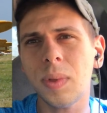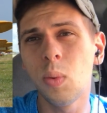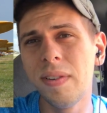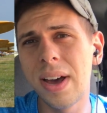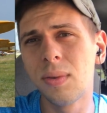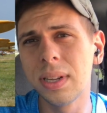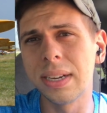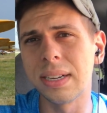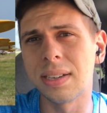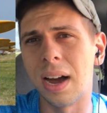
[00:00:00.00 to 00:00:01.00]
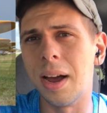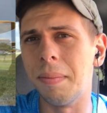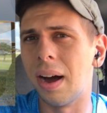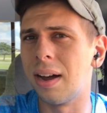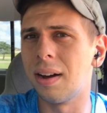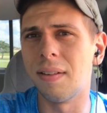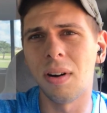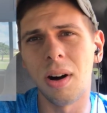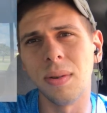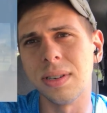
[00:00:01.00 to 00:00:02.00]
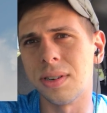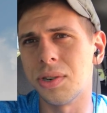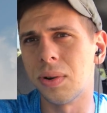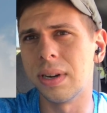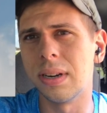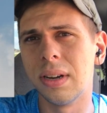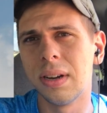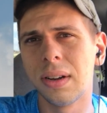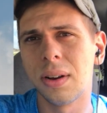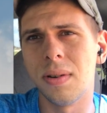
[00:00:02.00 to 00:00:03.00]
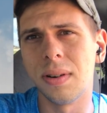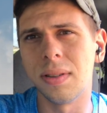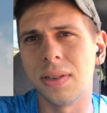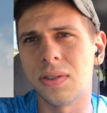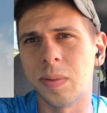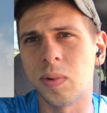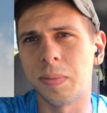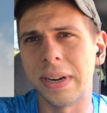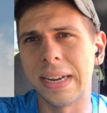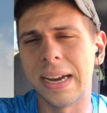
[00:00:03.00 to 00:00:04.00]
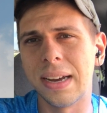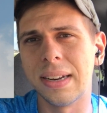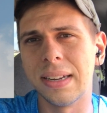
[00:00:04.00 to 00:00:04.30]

we've had a really good time. I've always enjoyed going on these trips with my dad.